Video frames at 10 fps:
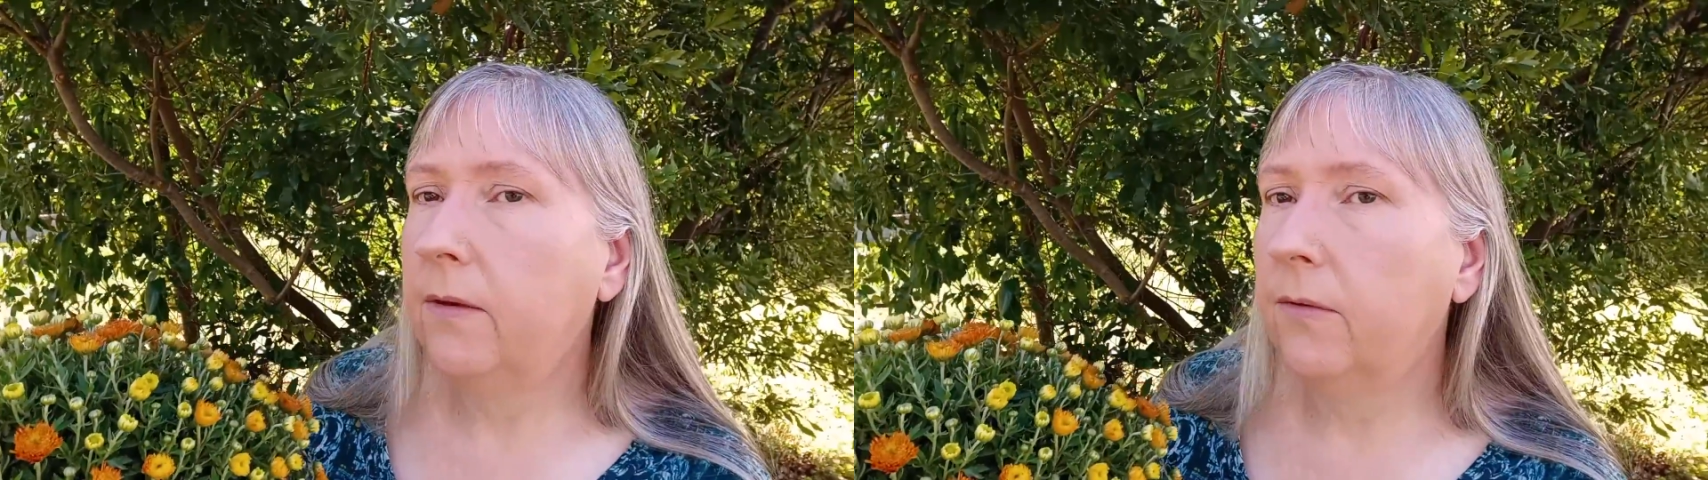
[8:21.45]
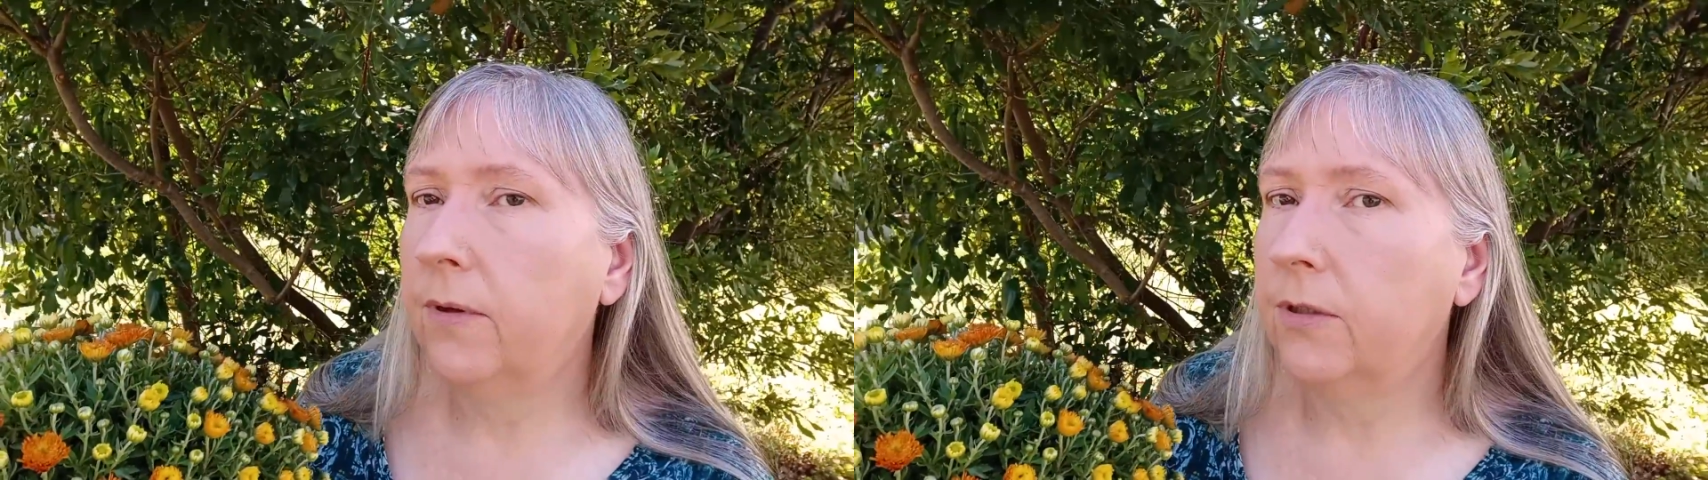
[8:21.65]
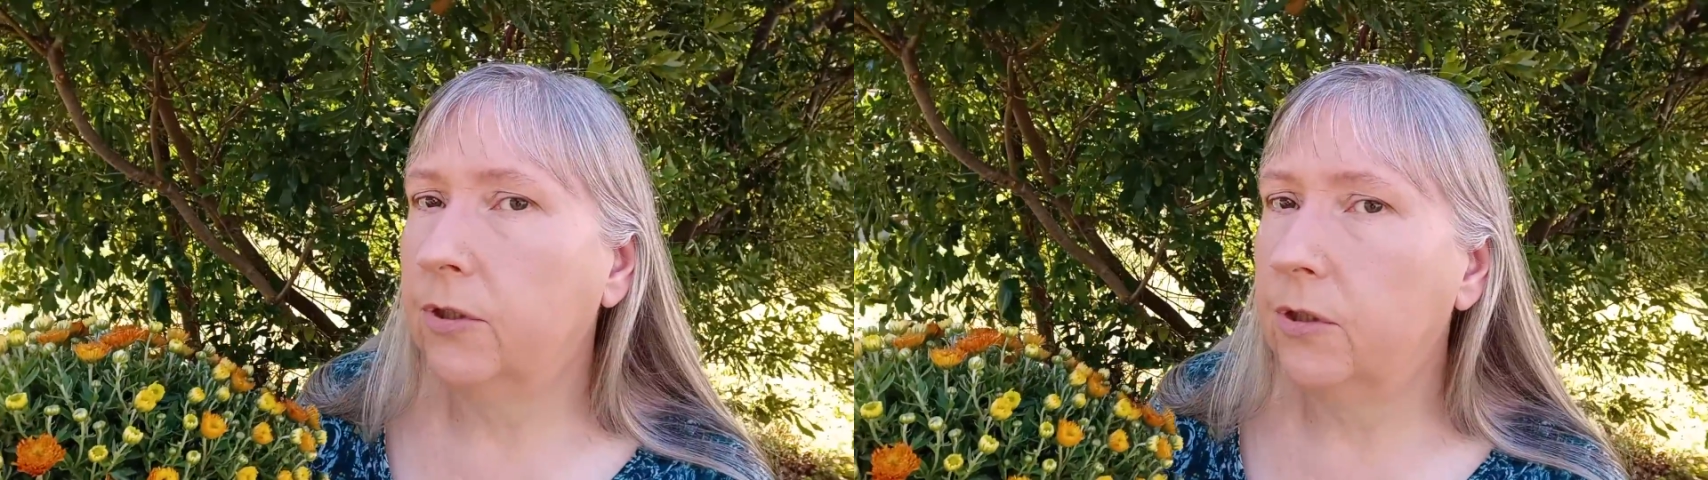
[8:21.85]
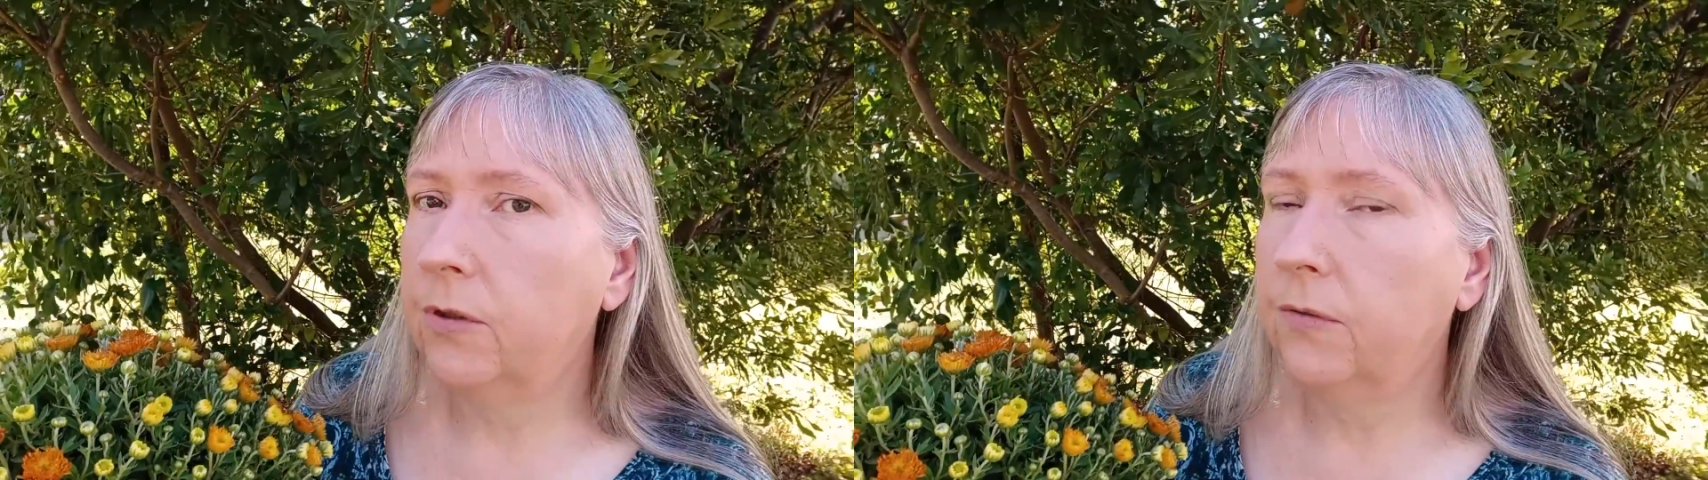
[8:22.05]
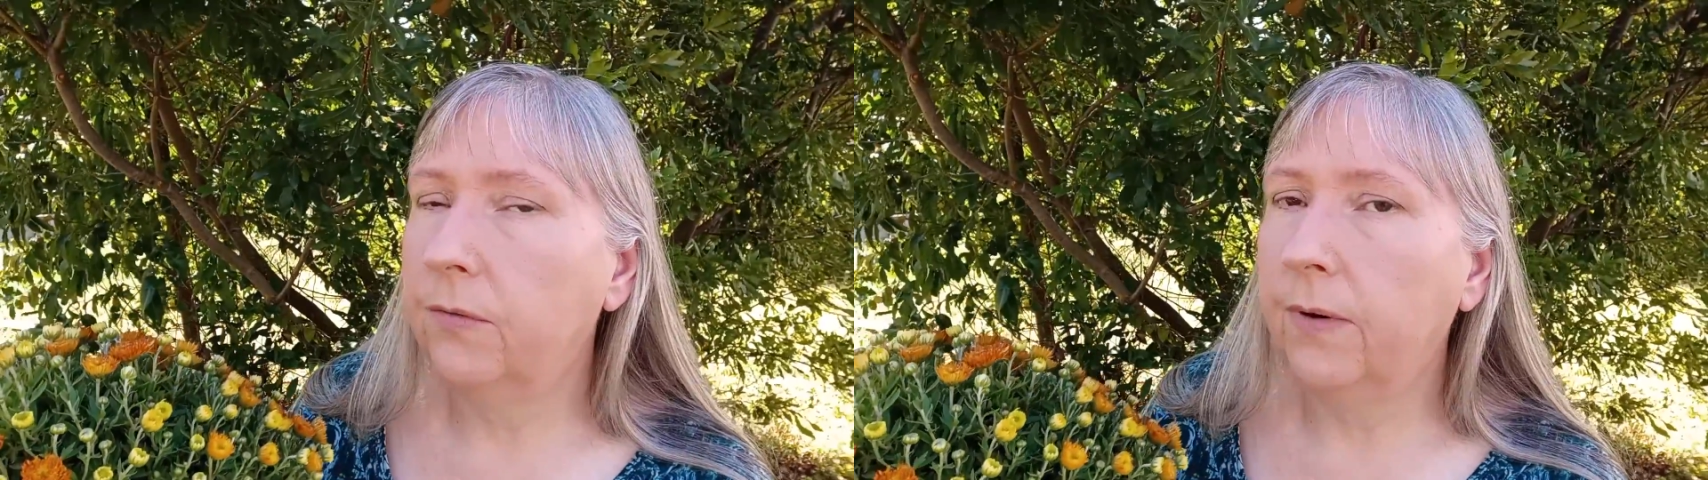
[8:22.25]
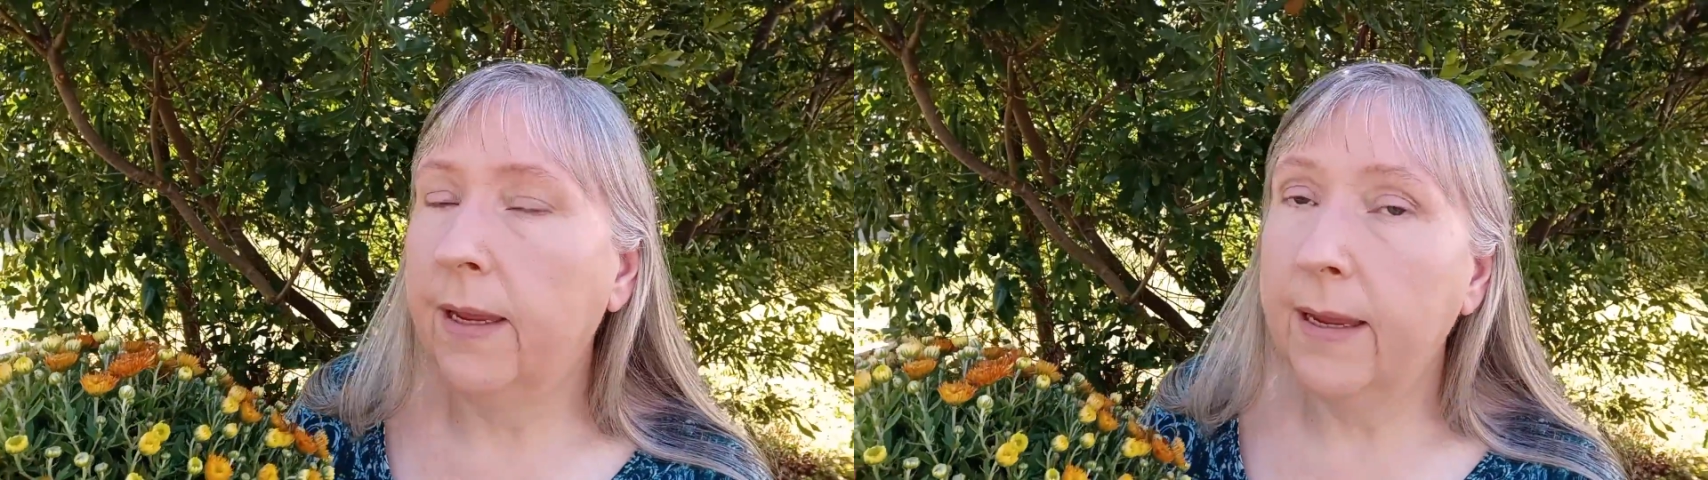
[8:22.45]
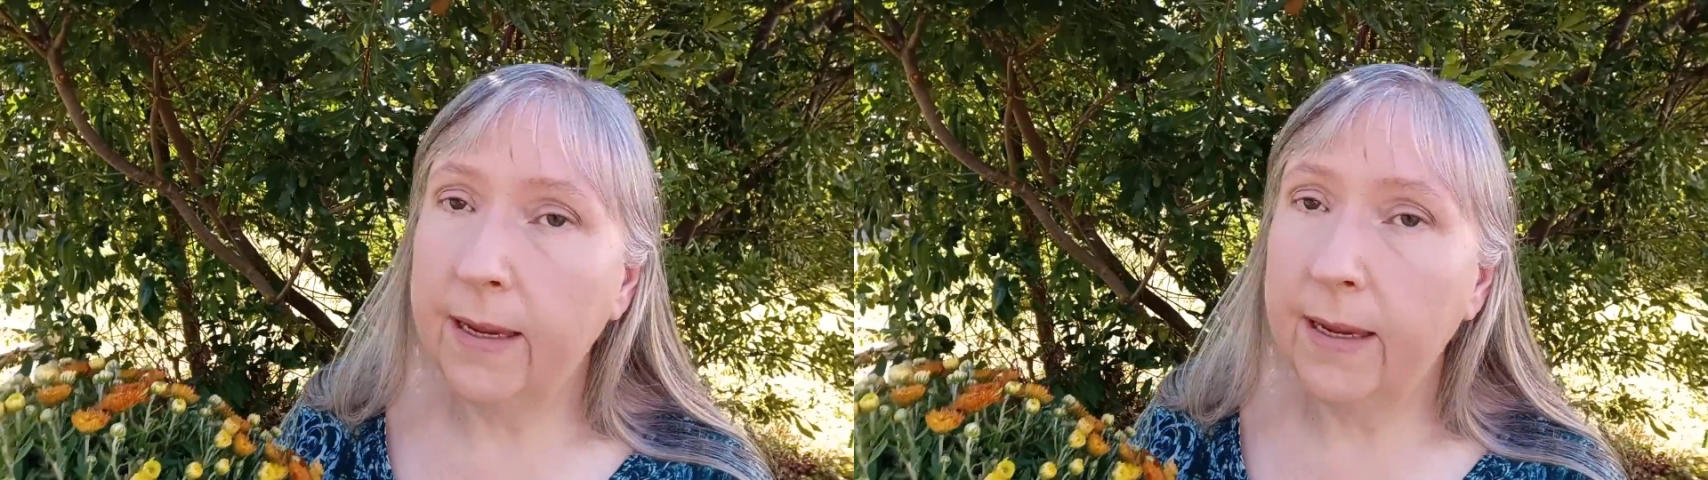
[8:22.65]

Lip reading: you can do